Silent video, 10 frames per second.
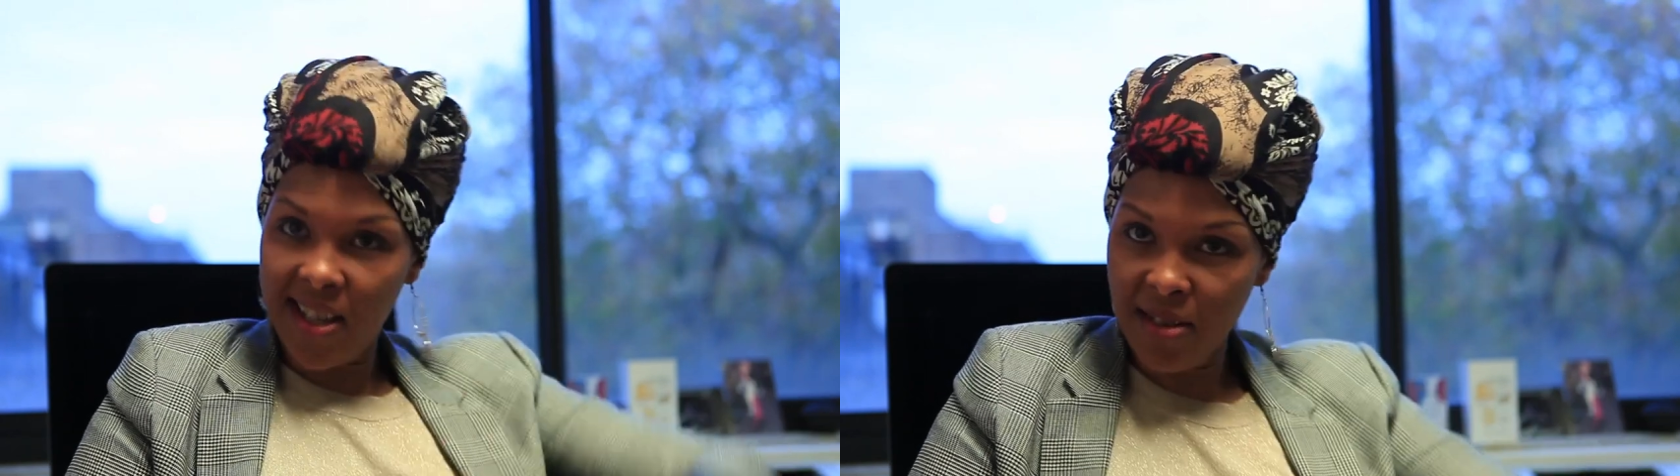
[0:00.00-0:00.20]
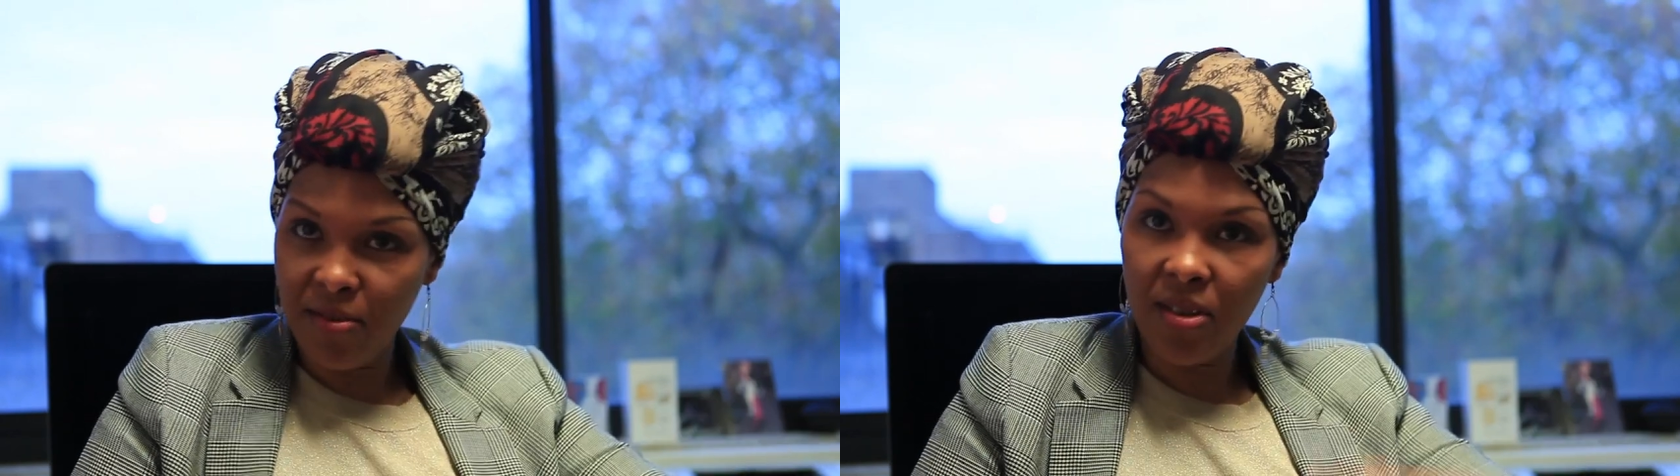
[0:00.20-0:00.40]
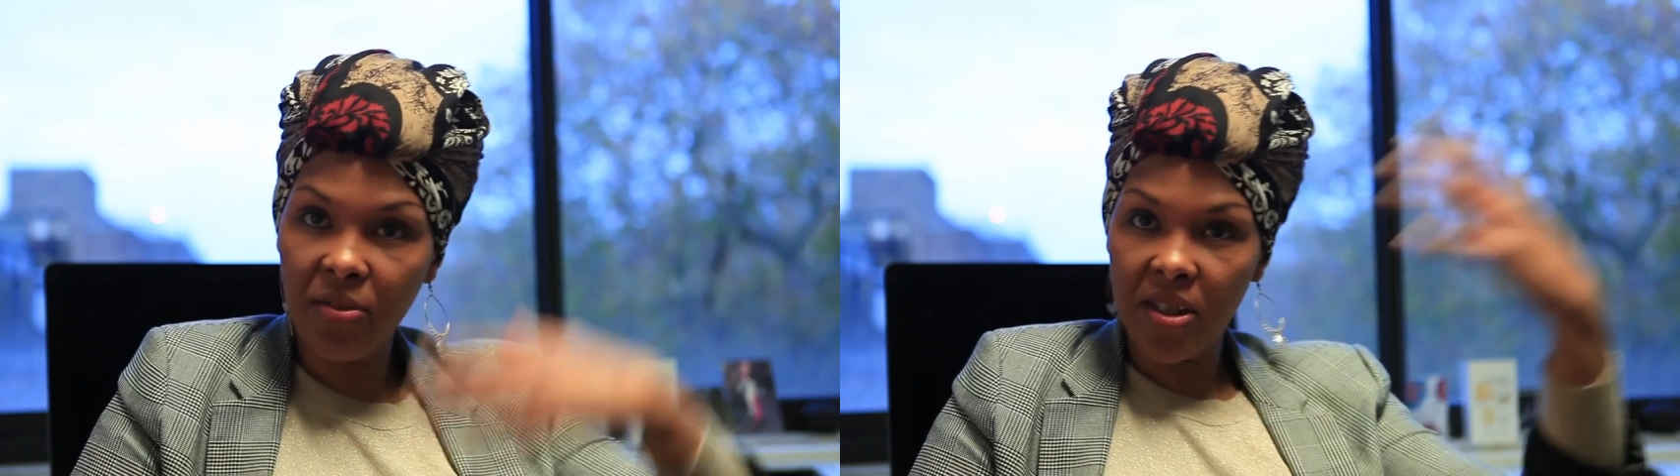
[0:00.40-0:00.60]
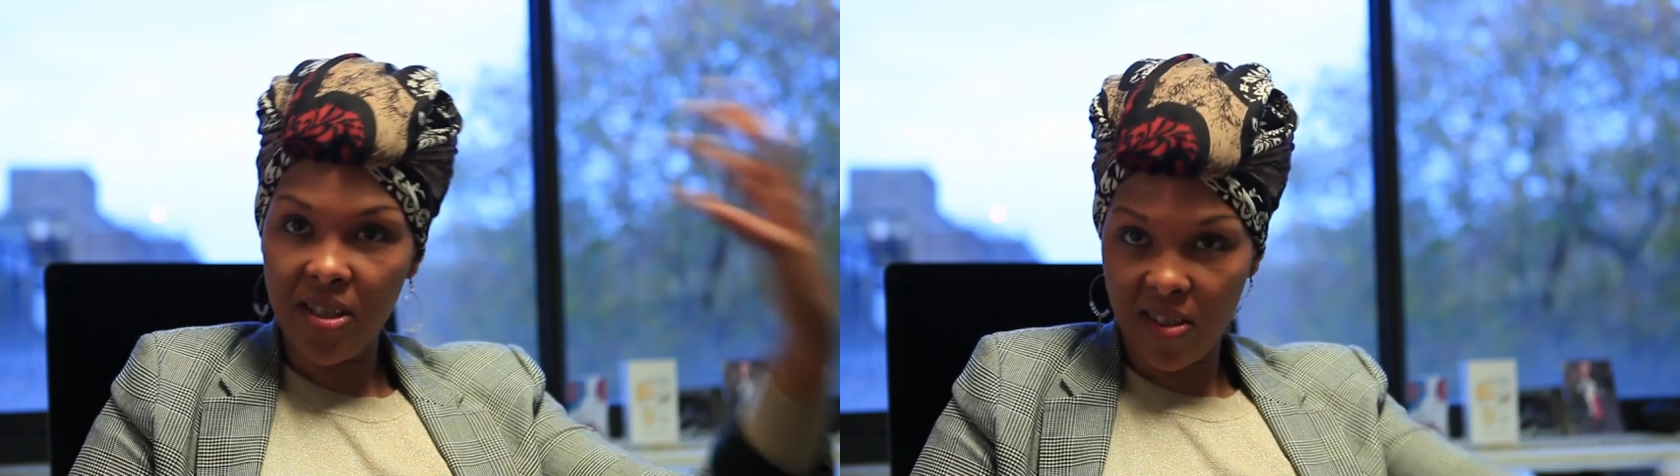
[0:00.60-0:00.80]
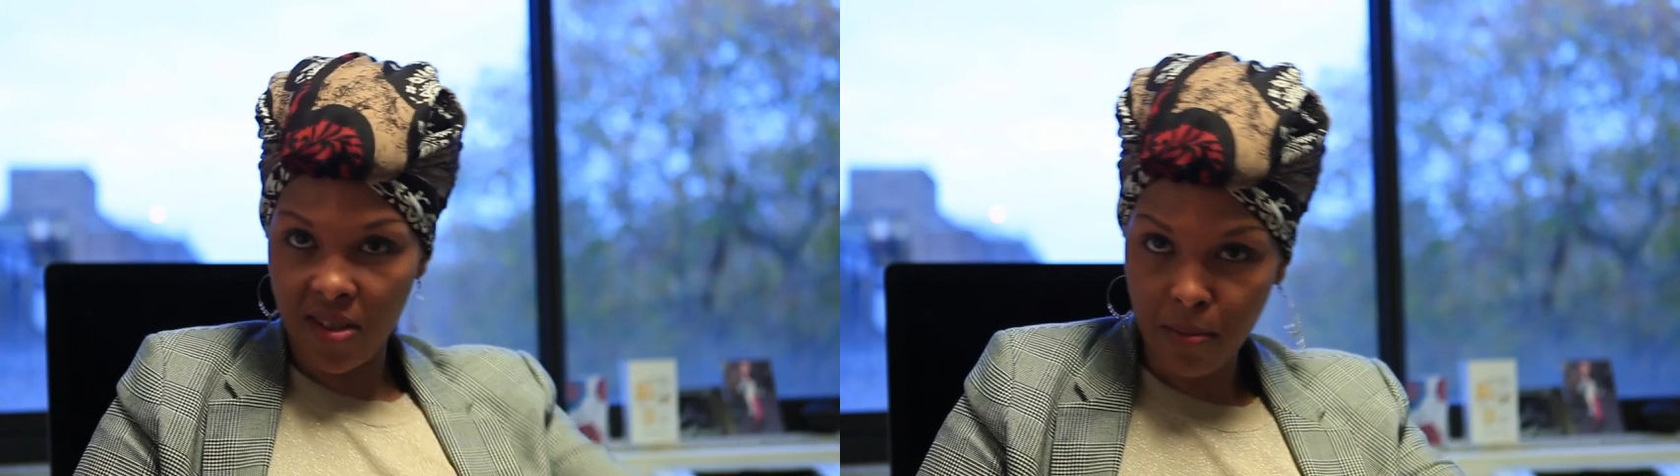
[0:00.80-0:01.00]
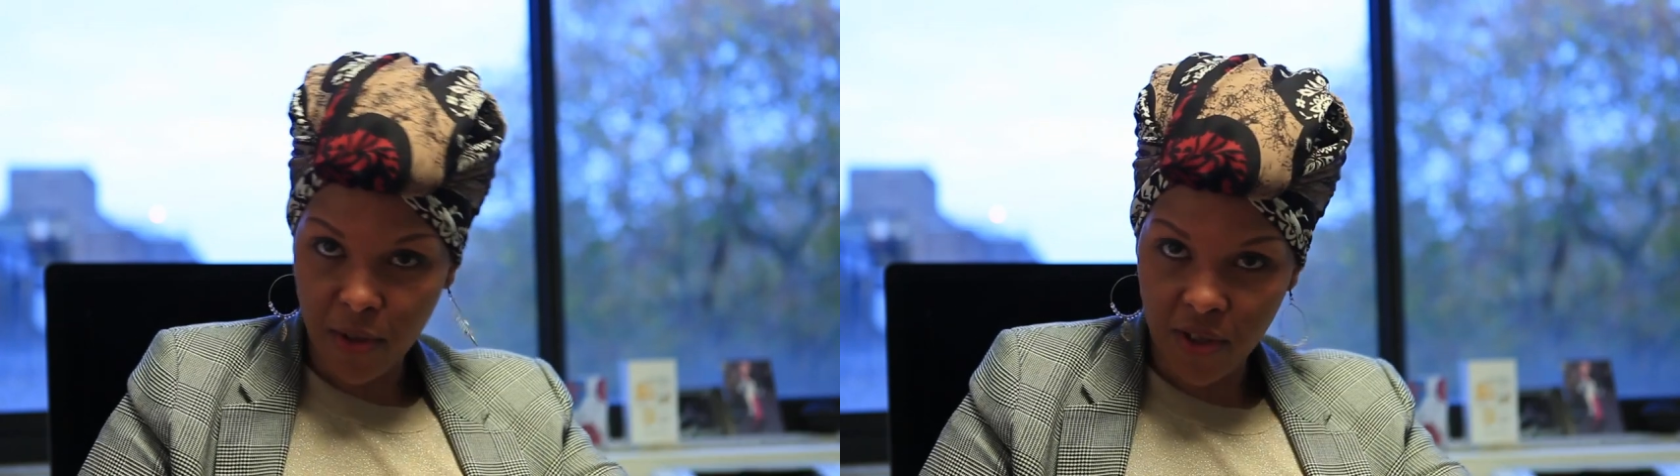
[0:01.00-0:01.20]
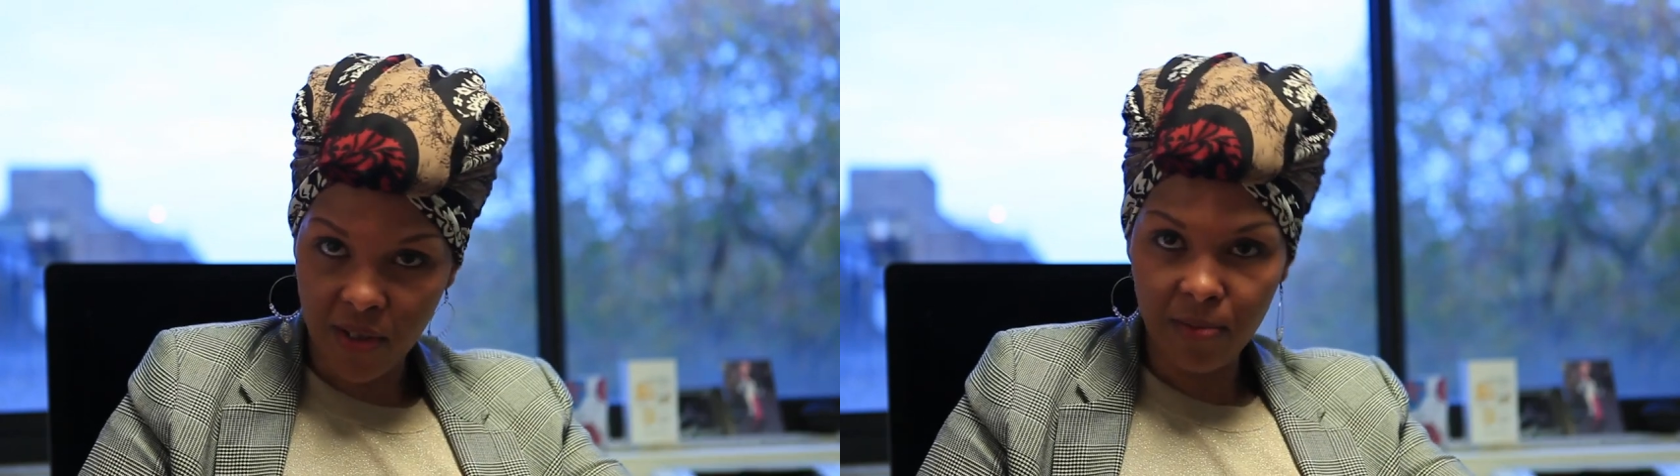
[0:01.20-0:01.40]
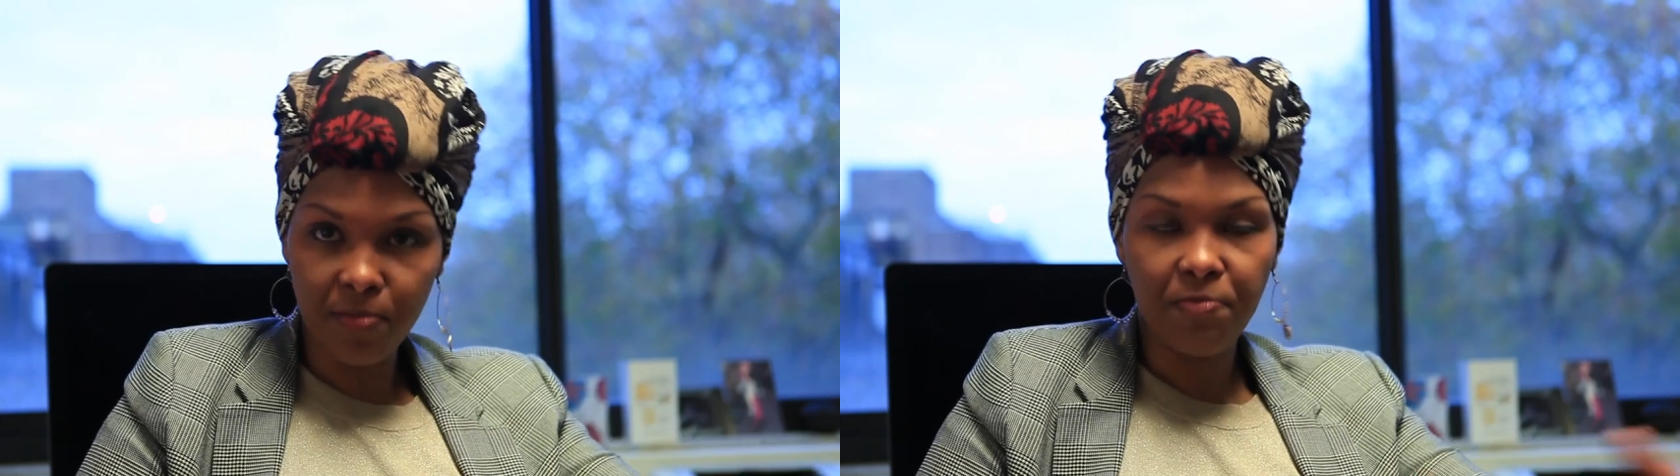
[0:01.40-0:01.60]
level of
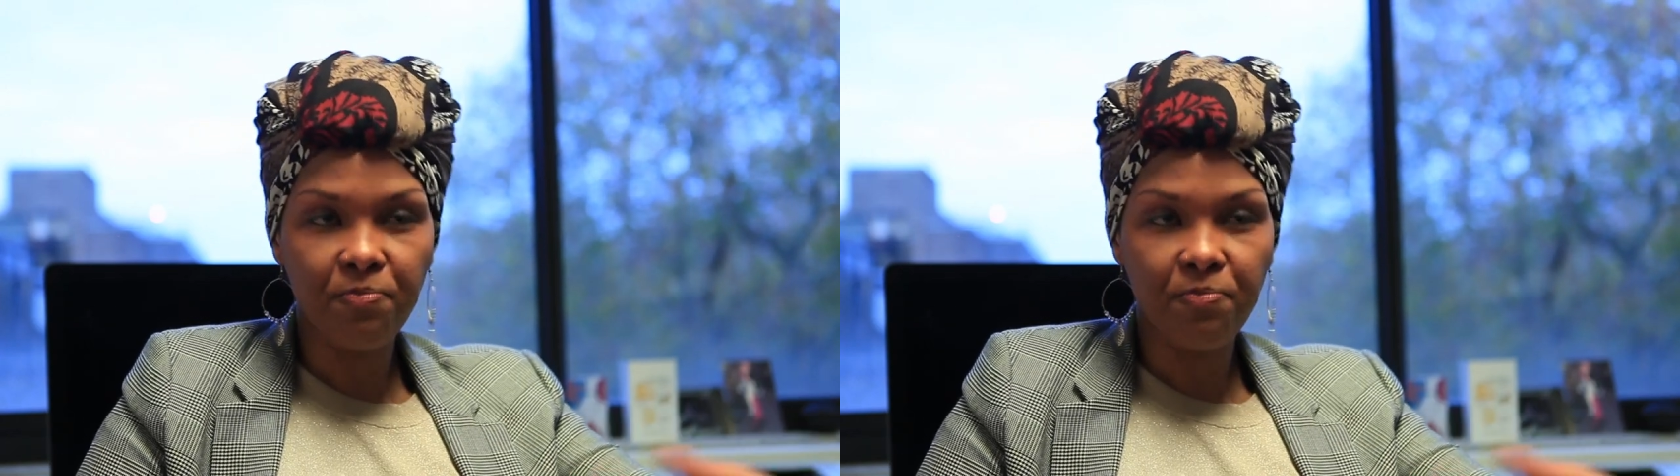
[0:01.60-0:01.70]
consumption